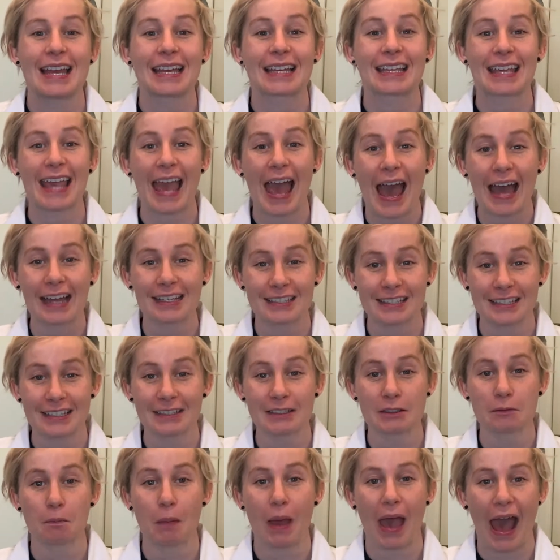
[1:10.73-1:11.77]

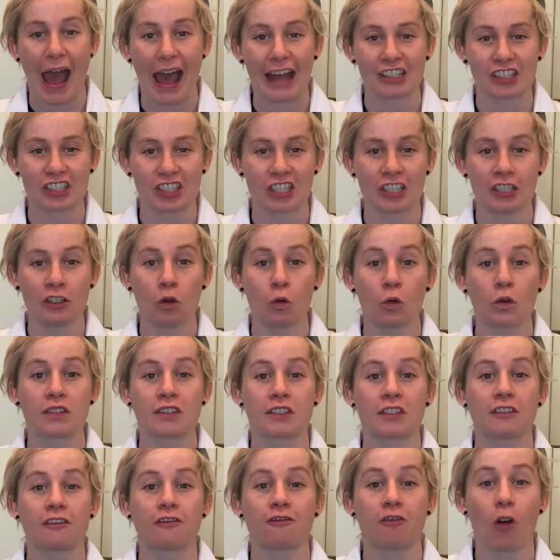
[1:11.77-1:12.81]
Katia's passion was
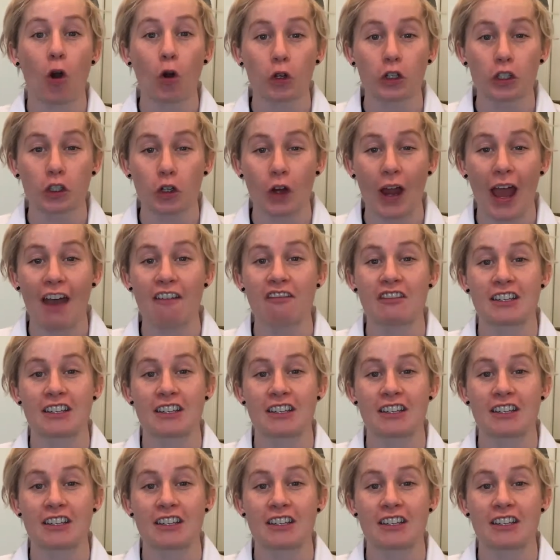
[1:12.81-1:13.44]
to photograph